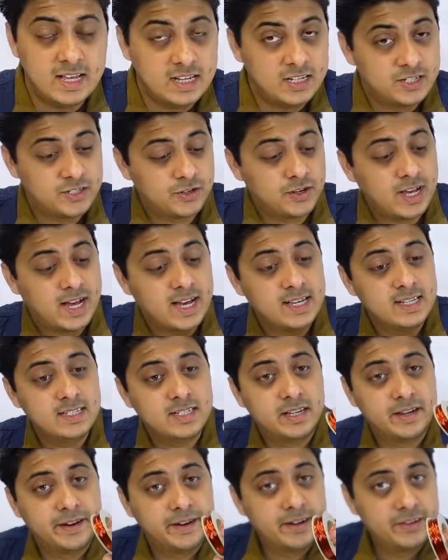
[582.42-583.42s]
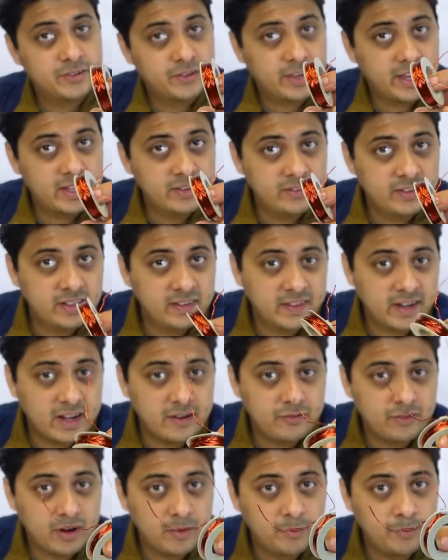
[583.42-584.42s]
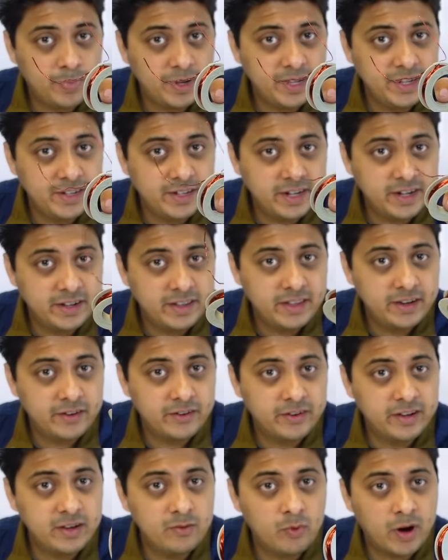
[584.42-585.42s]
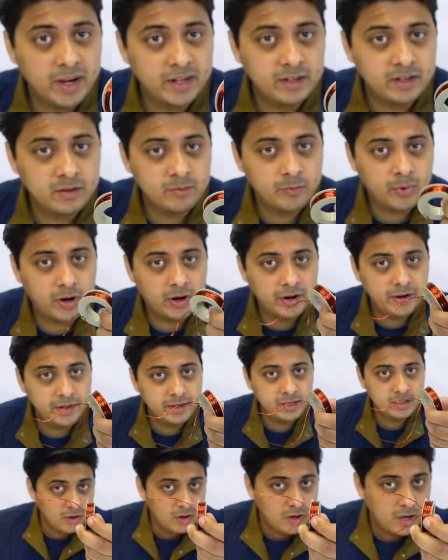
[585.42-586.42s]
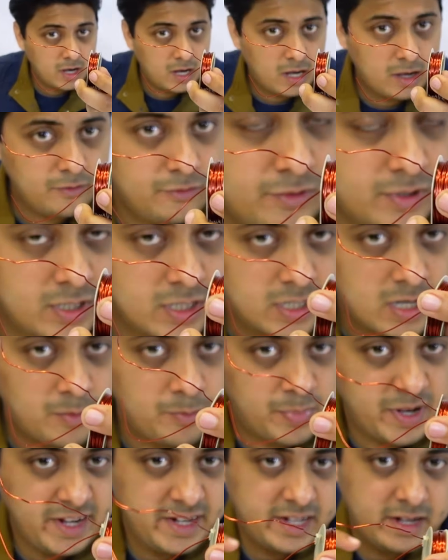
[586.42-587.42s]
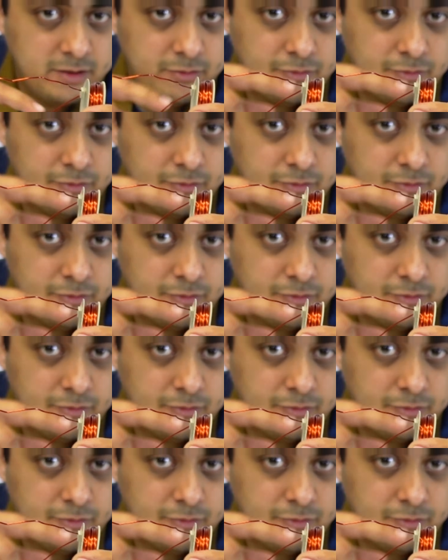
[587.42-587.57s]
So guys, here as you can see that I've completed the rewinding part I've uh, completely